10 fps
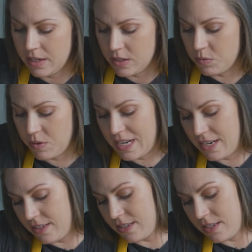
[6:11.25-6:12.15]
is when
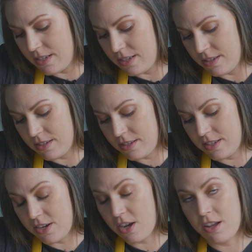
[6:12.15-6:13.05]
it's
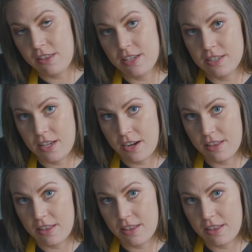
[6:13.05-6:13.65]
stuck on the side of